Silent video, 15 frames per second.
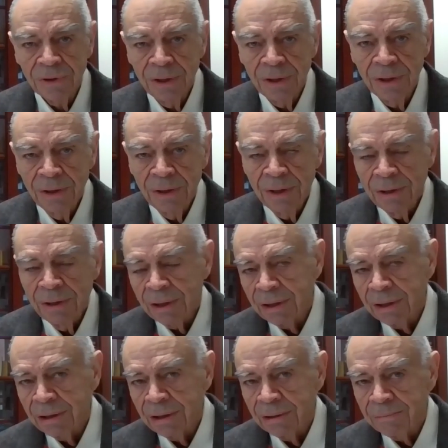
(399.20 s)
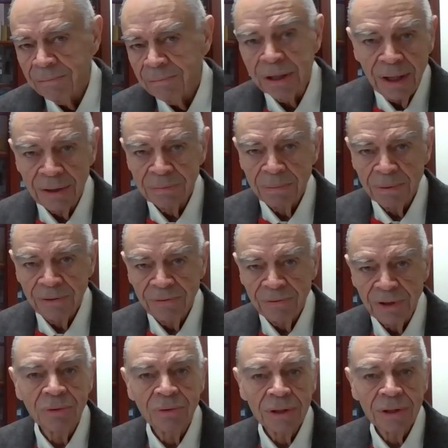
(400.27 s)
But if they were
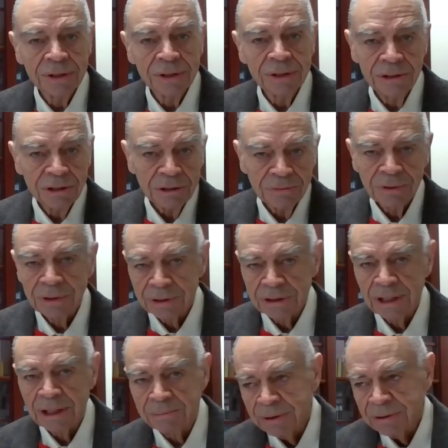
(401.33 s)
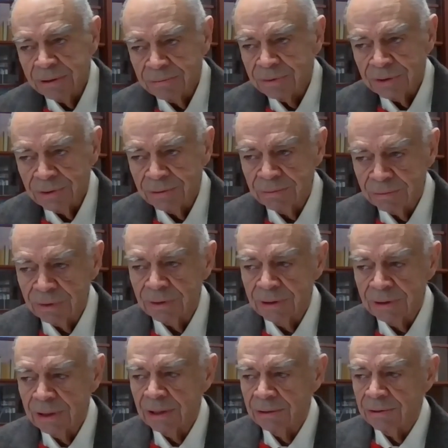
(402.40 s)
a teacher, for example, it will
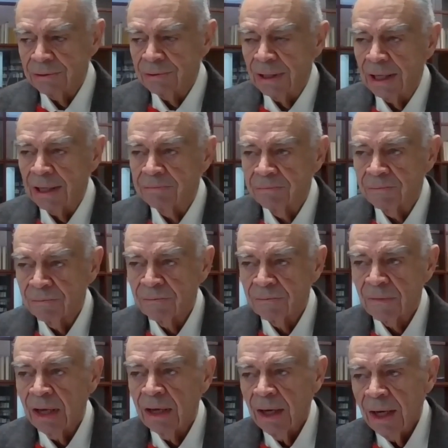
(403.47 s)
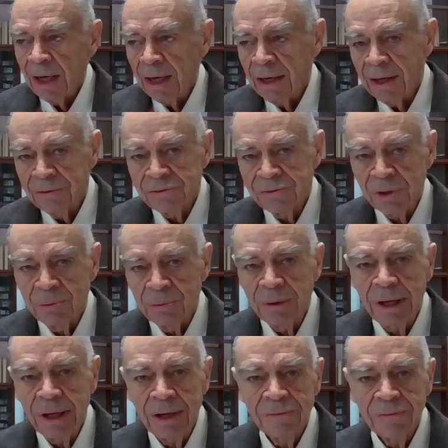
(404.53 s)
tell you that. And so we
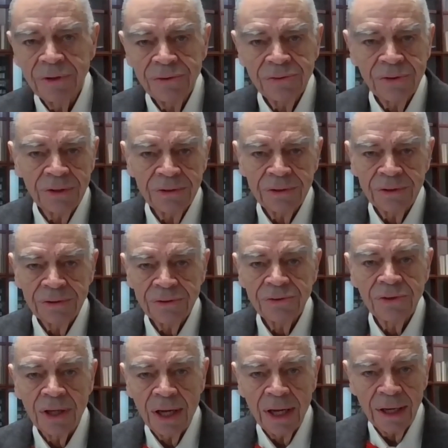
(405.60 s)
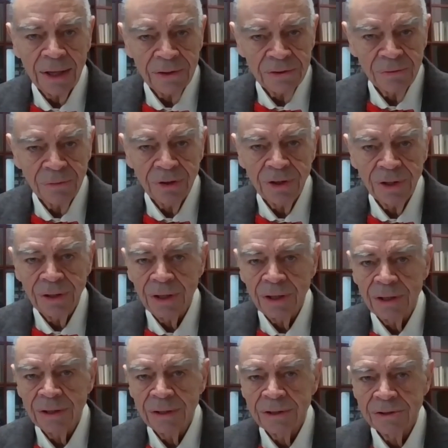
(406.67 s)
have these censuses. The last one
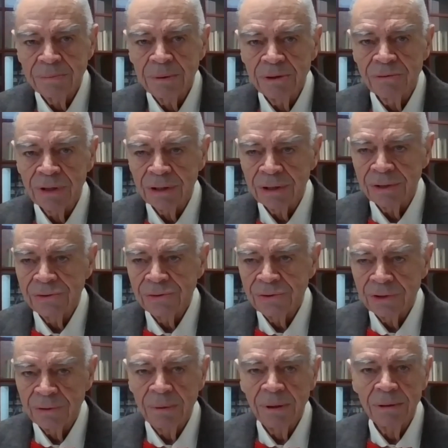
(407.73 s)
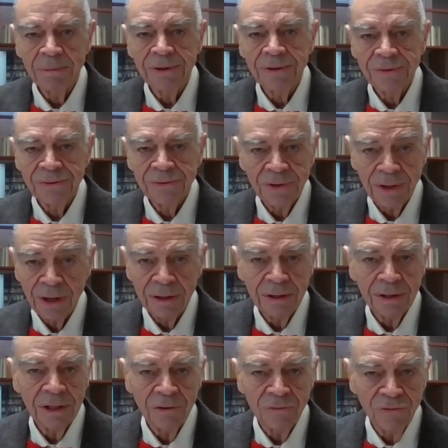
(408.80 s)
that's been released to the public is the
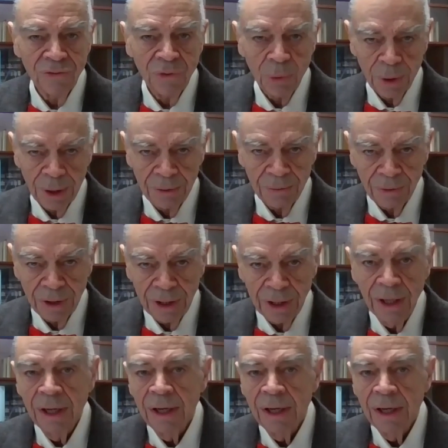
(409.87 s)
1941.